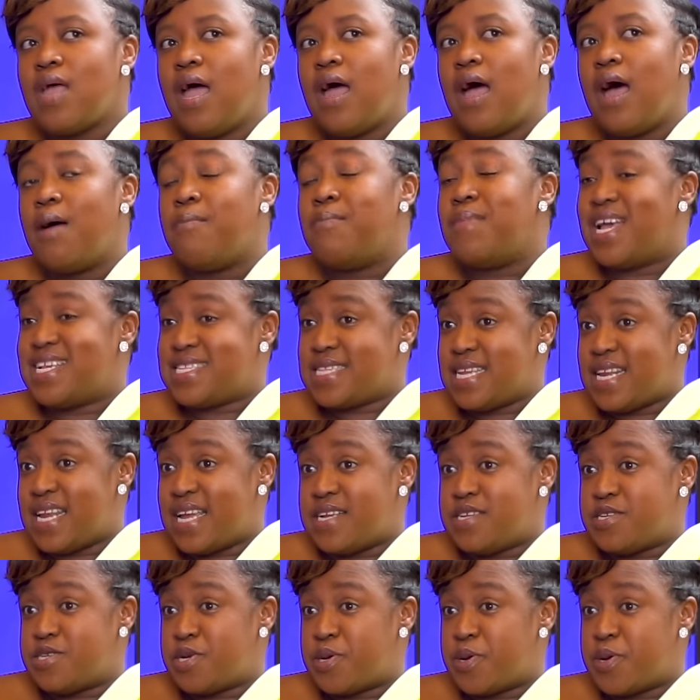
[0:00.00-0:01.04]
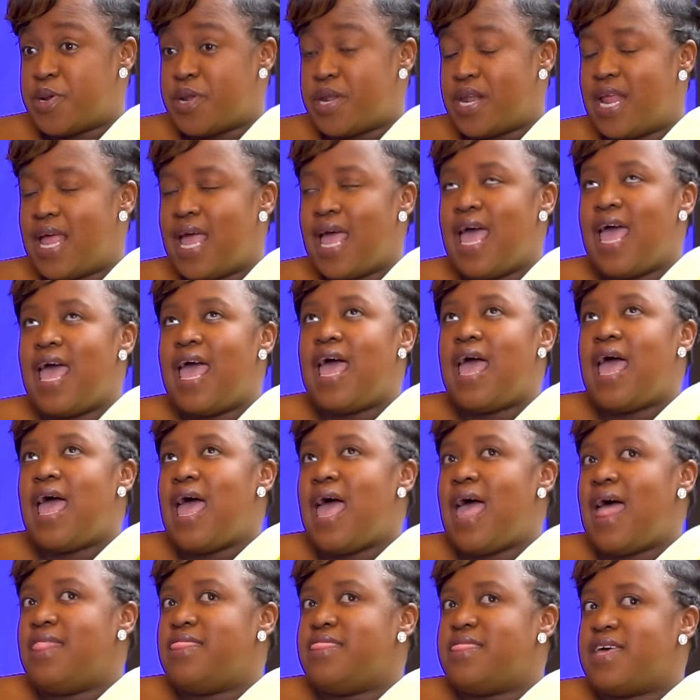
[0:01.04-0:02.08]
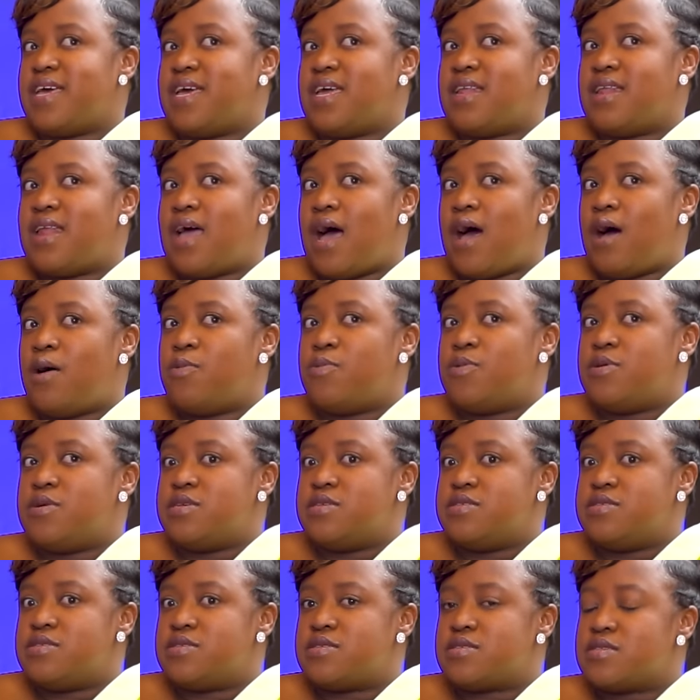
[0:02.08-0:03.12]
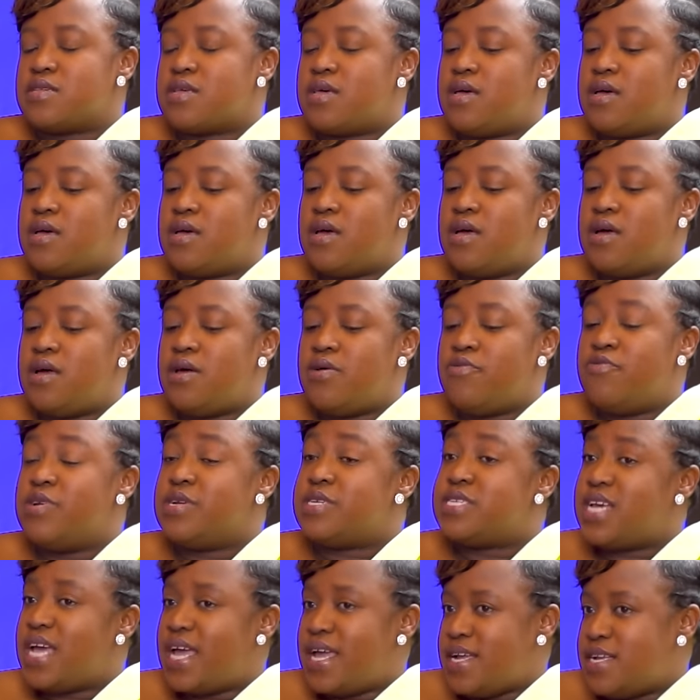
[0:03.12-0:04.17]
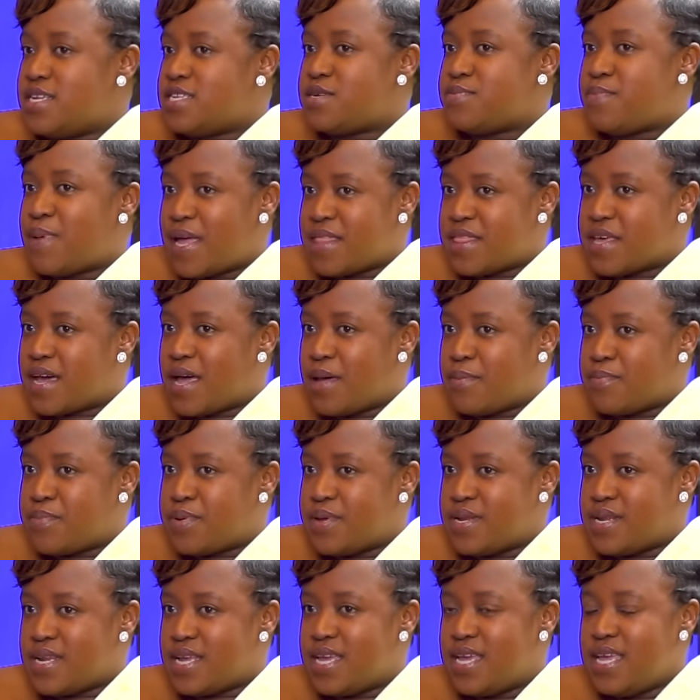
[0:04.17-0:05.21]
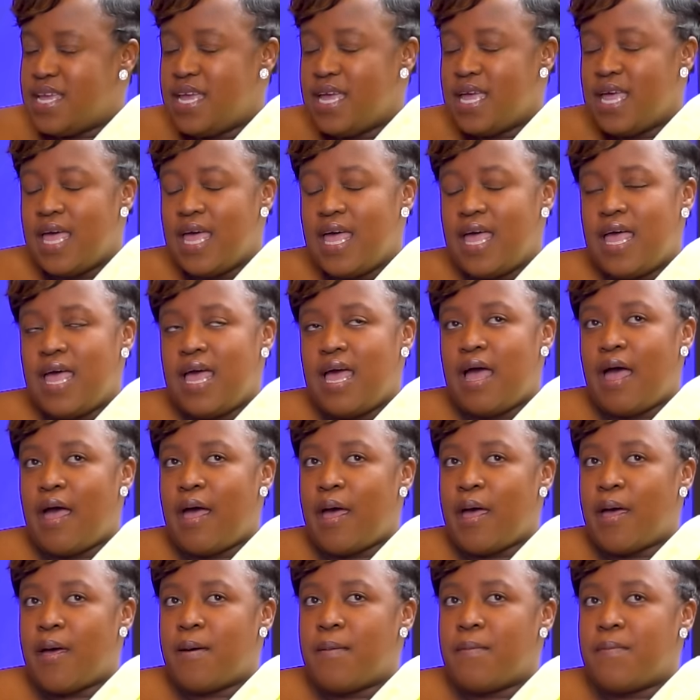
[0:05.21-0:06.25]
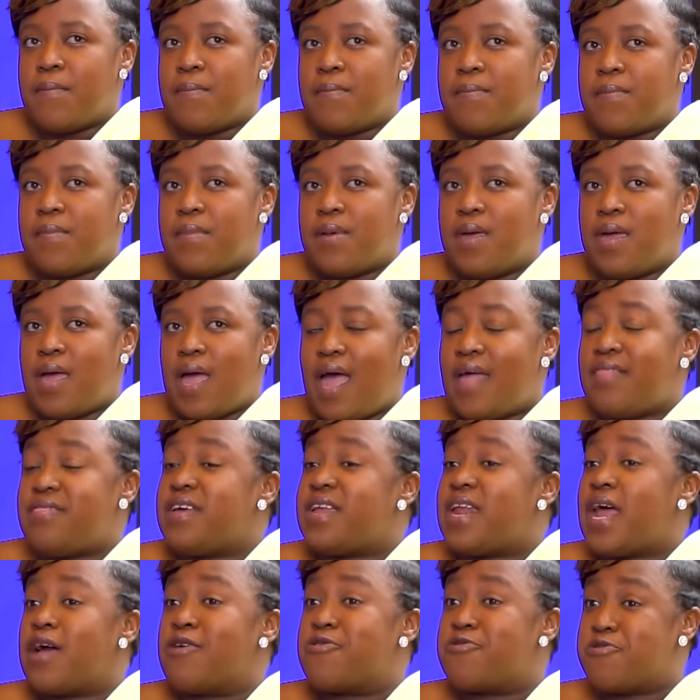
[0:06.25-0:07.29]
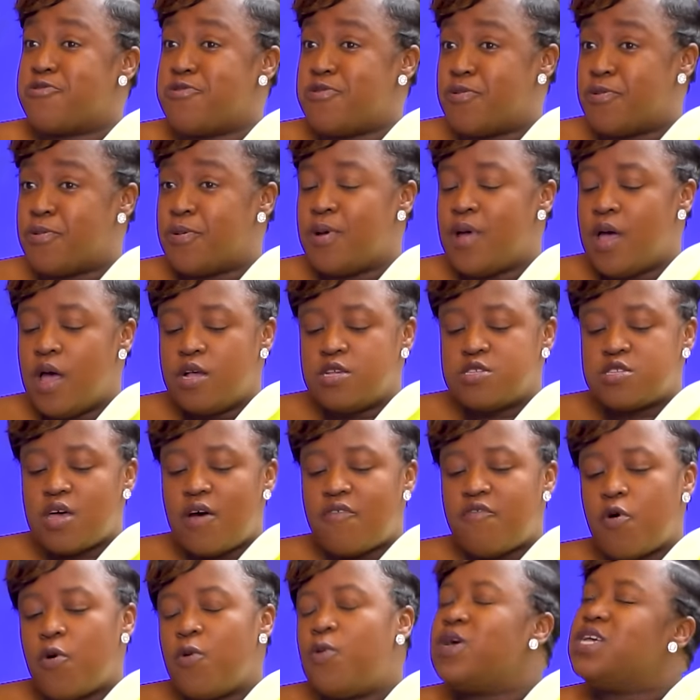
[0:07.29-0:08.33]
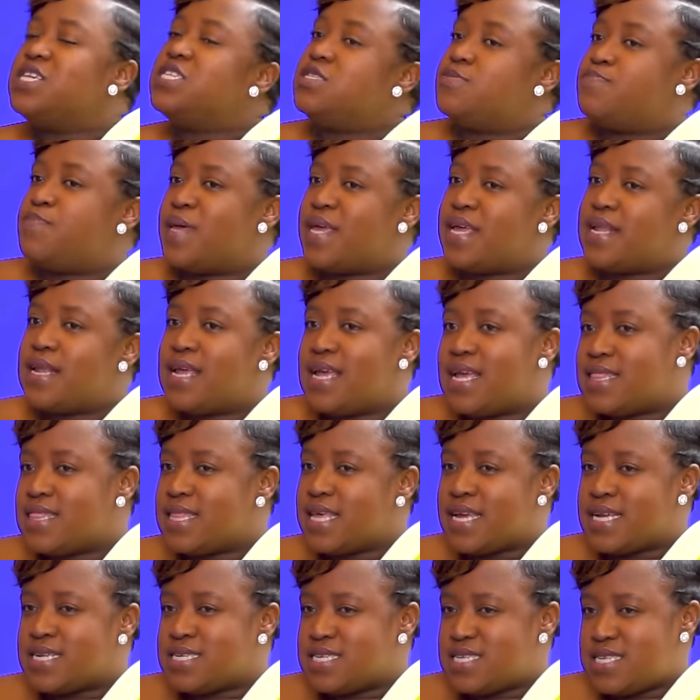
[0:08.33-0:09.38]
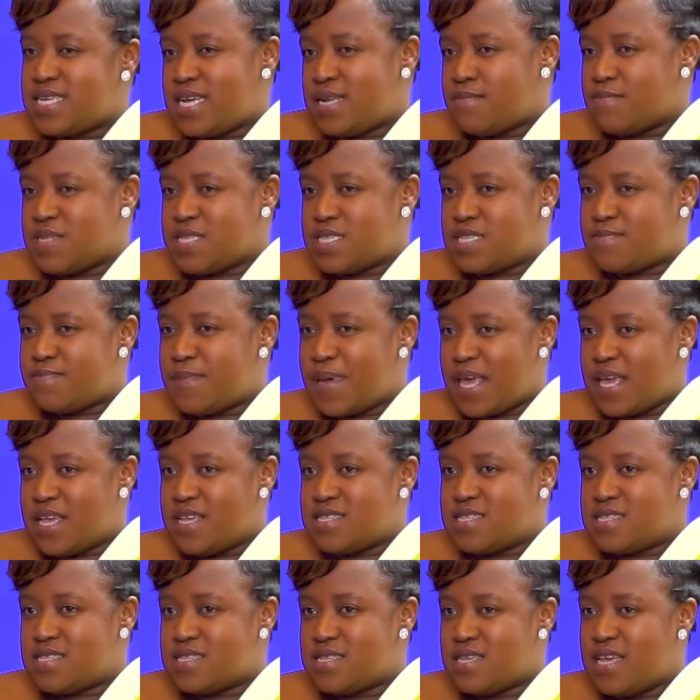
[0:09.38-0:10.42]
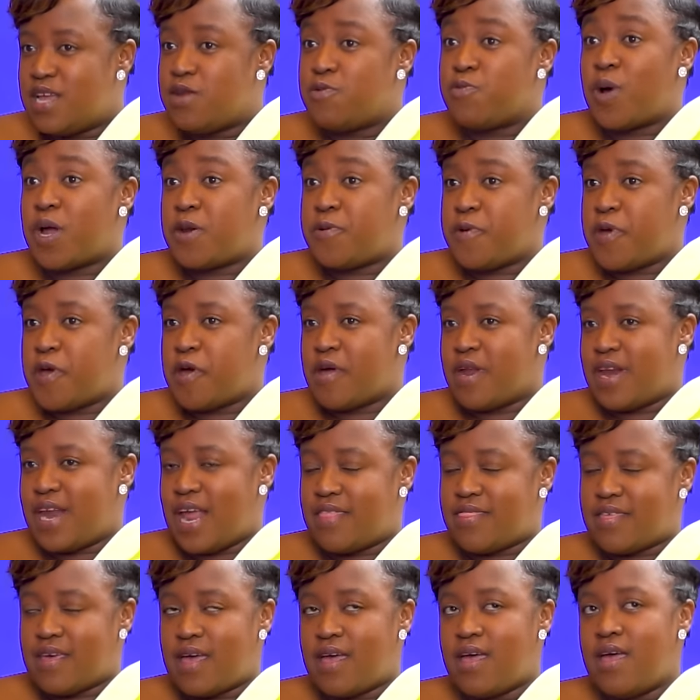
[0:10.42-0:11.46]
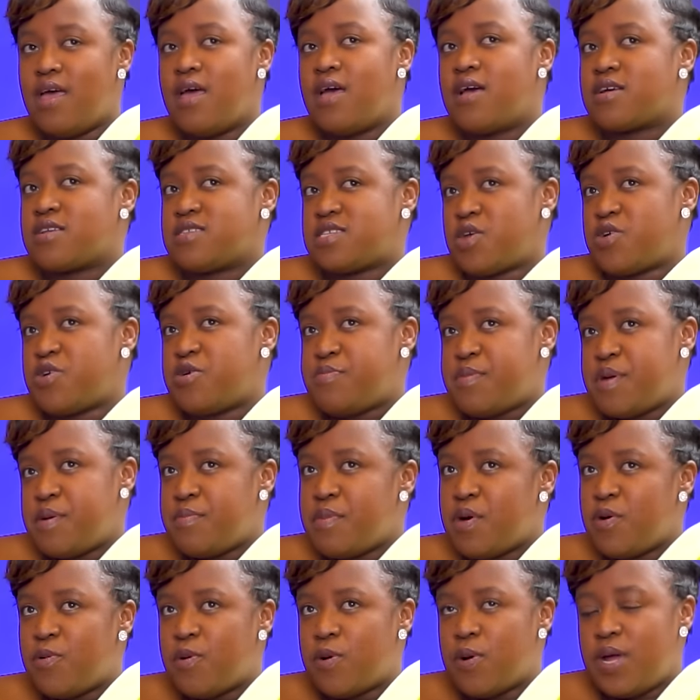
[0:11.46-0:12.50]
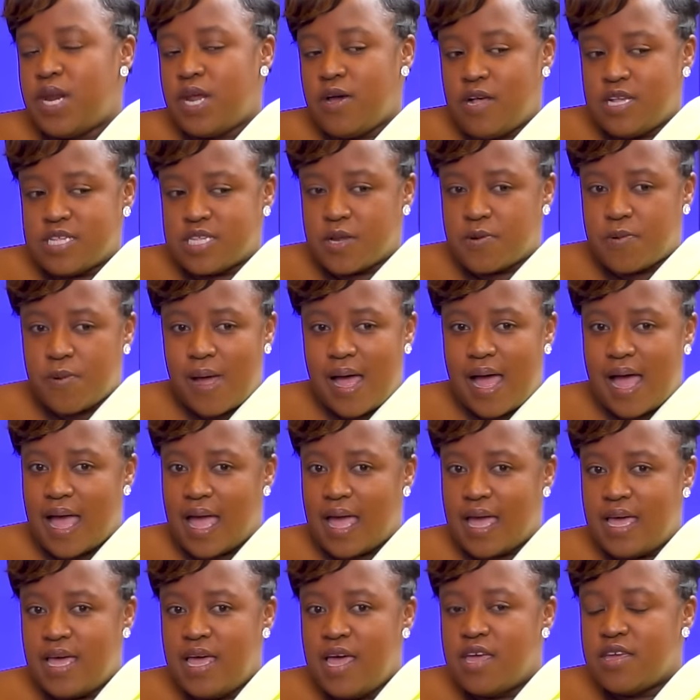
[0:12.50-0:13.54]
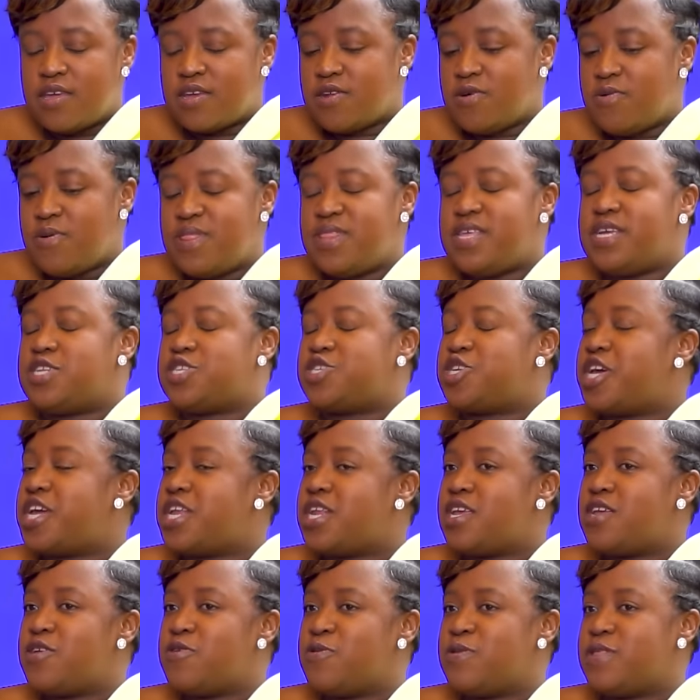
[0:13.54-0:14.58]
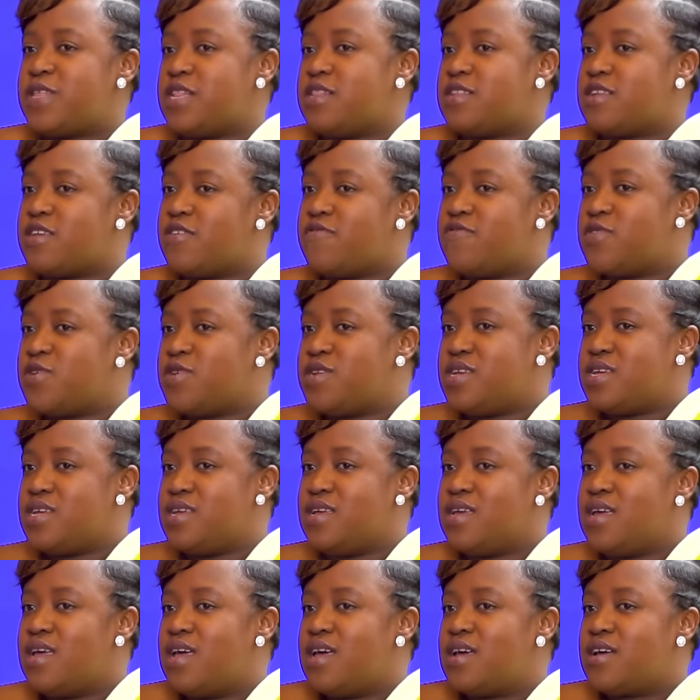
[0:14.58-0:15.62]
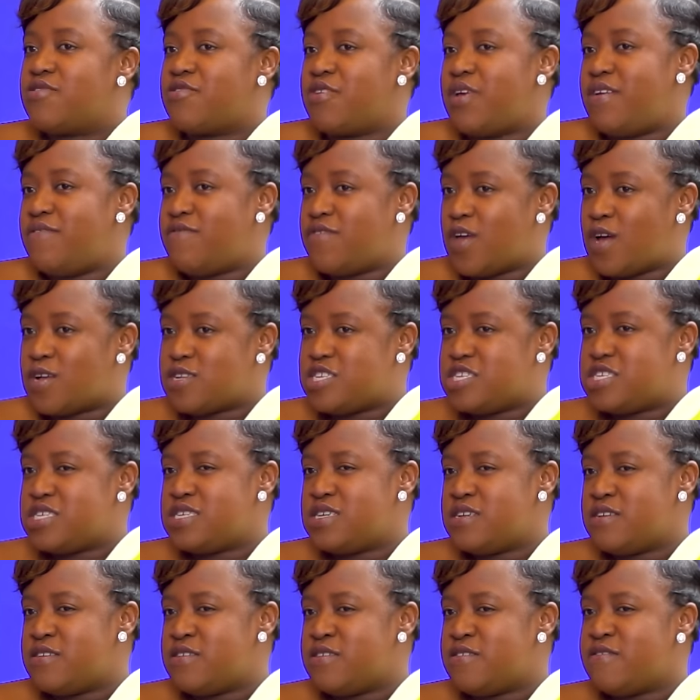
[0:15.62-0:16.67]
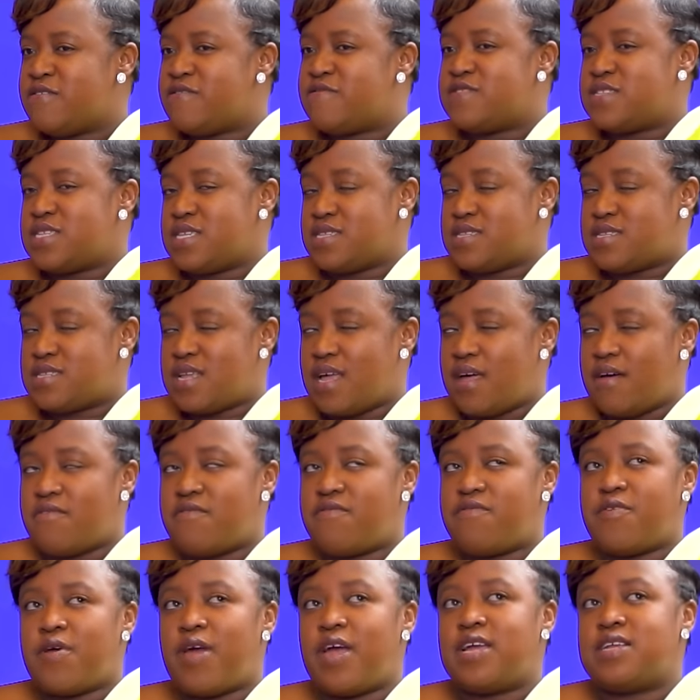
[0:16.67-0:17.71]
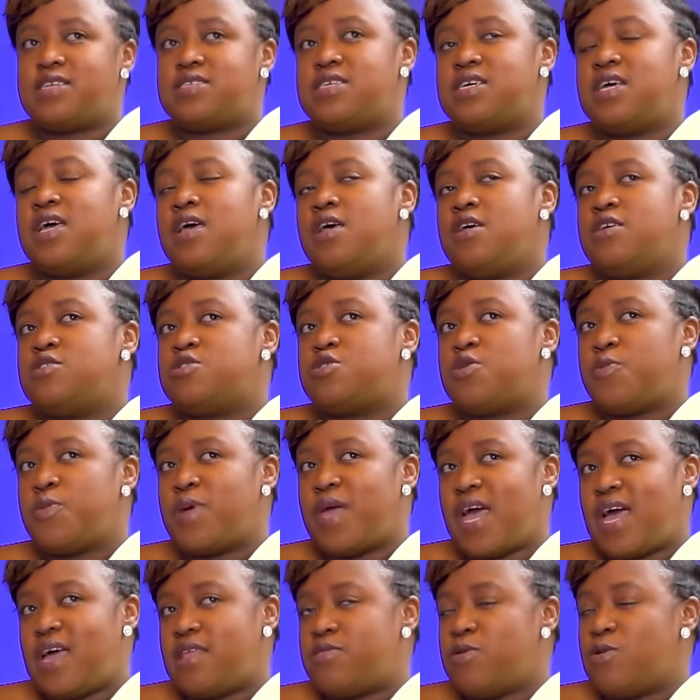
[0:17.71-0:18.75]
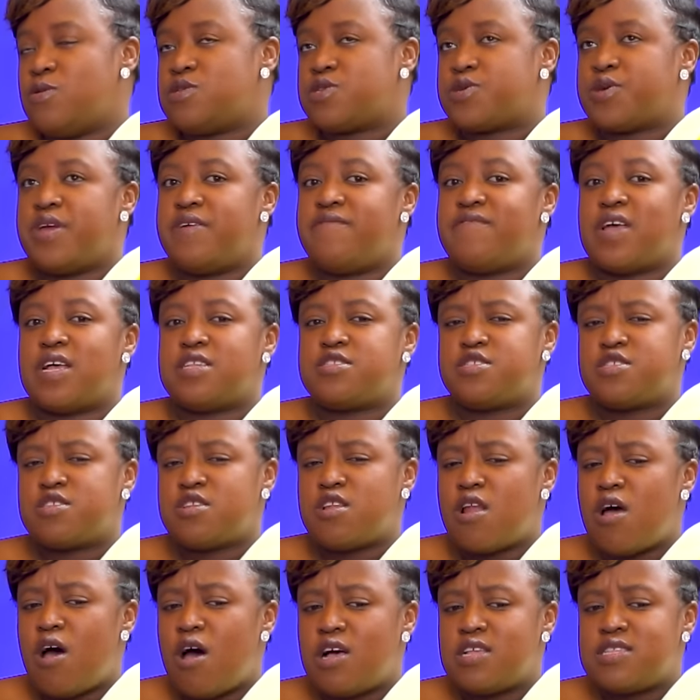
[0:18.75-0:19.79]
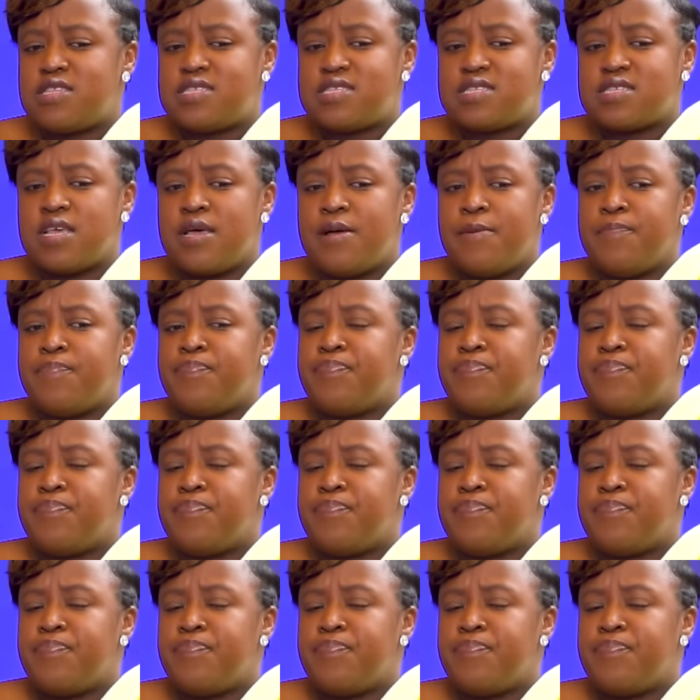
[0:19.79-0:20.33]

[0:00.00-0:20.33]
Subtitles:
As an intern. And then I was retained by the company. And then I grew. So I've always been in the entertainment space in one way or another. Because I remember when I was at Y, you know, when they're training you, they'll give you the graveyard shifts and stuff, right? So we had those graveyard slots.